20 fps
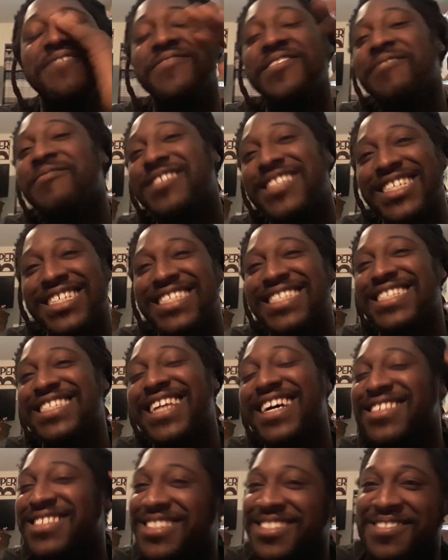We're almost at
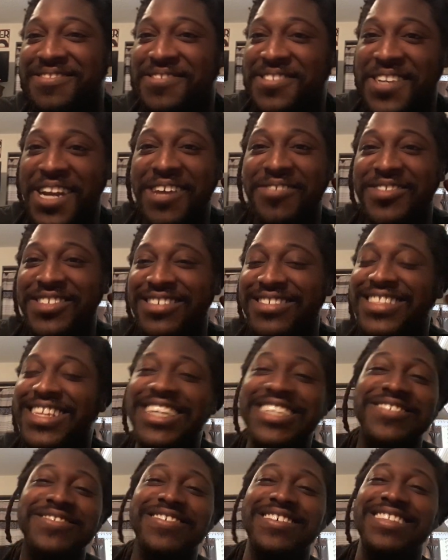6,000 subscribers, so
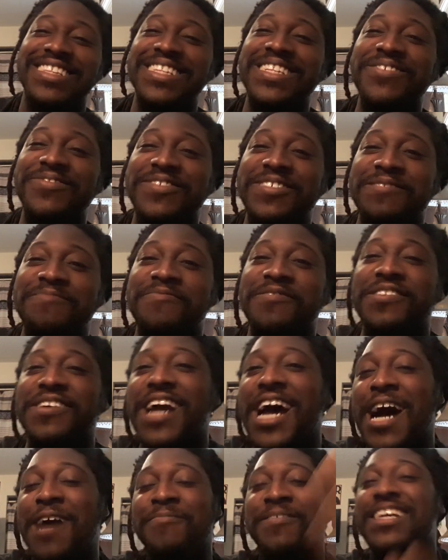thanks for all the love and
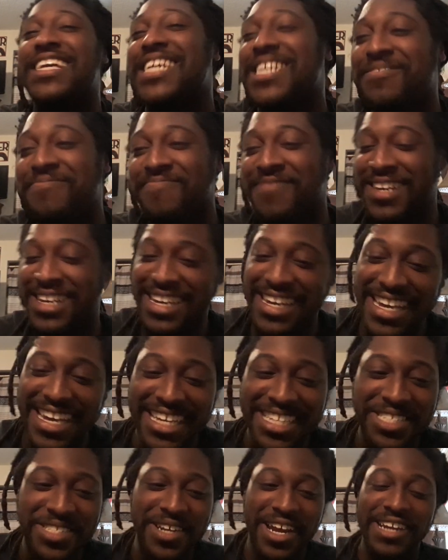support. I'm gonna keep
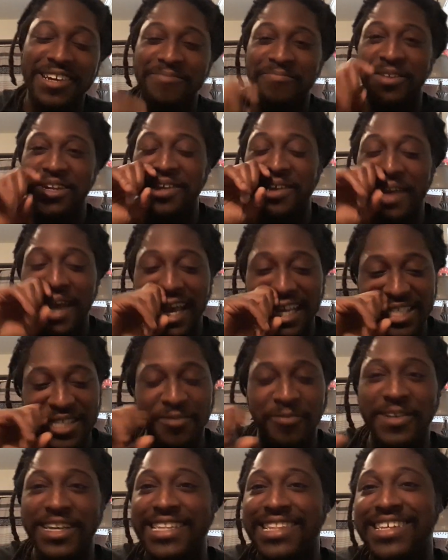trying to bring you guys
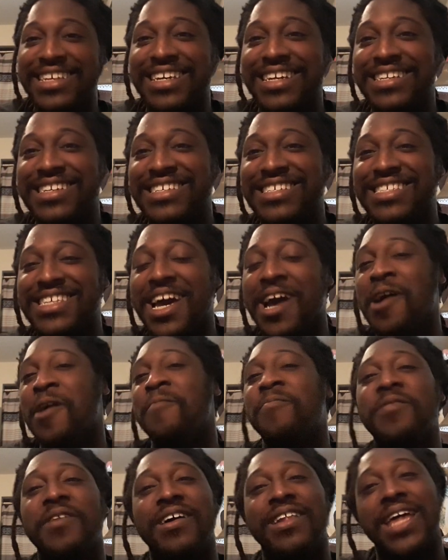the weekly goodness. I
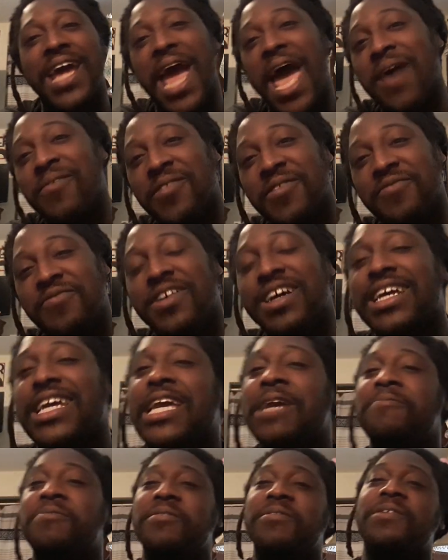hope y'all are having fun.
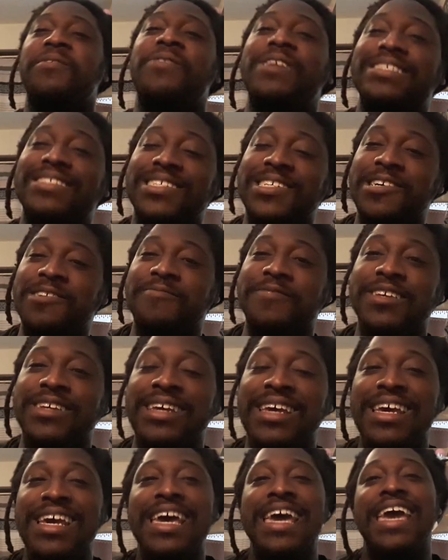Keep the requests coming.
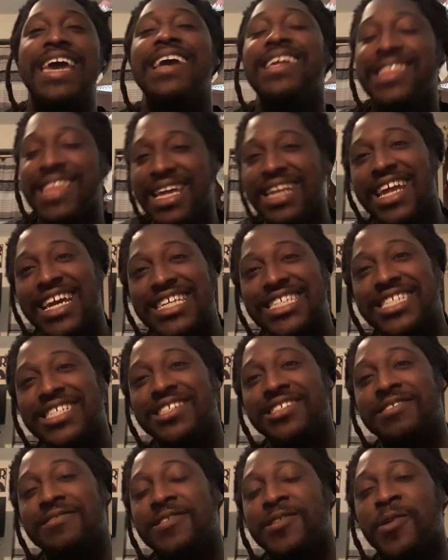Hit that like,
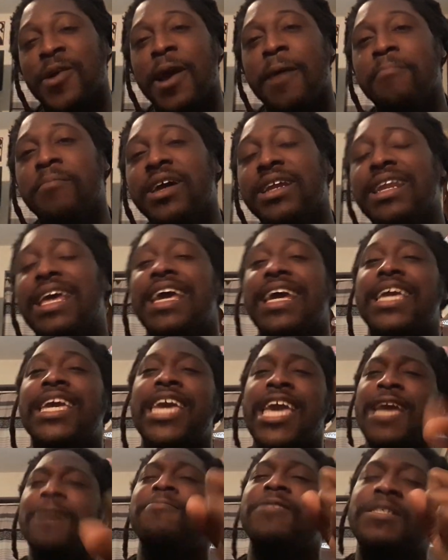share, subscribe button, and
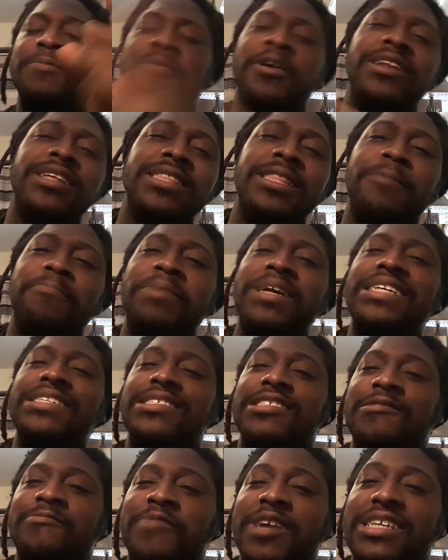keep spreading the
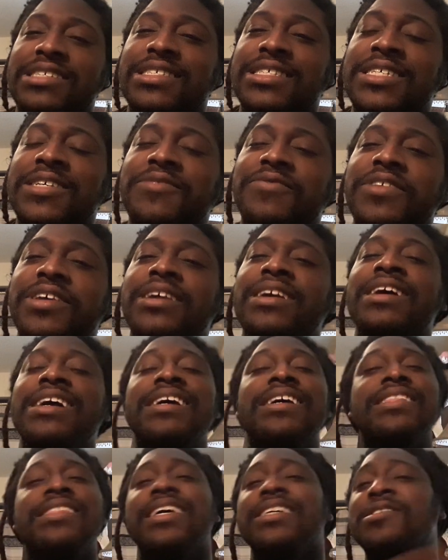peace and positivity.
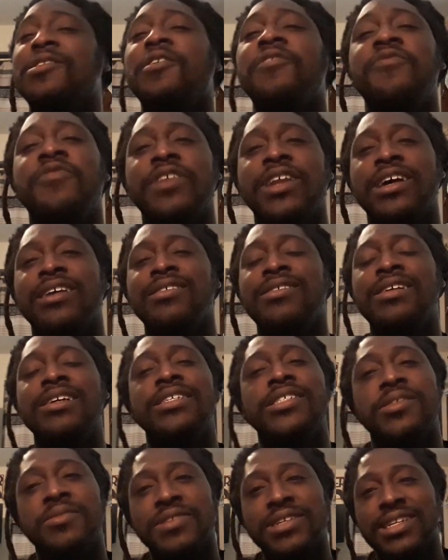That's all for now.
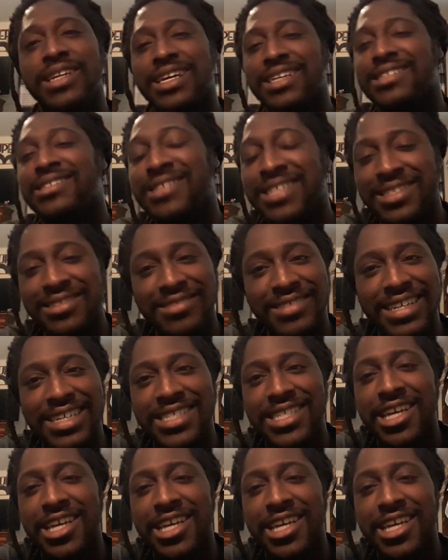So until next